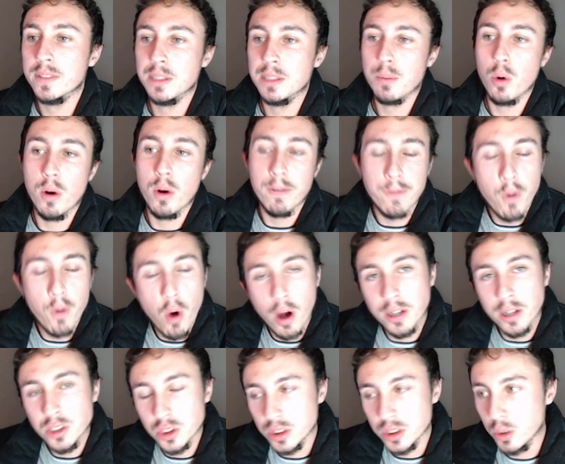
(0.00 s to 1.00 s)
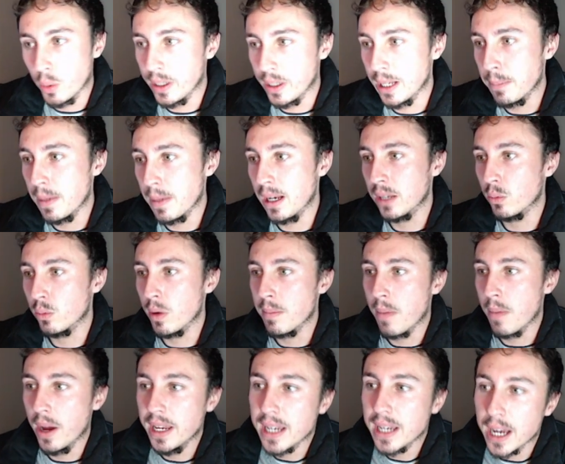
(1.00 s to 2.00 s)
support, four hundred twenty-eight billion, we
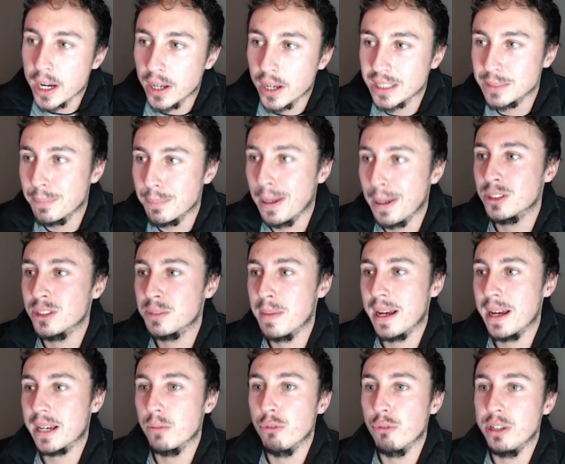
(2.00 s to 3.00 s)
might get a nice bounce back and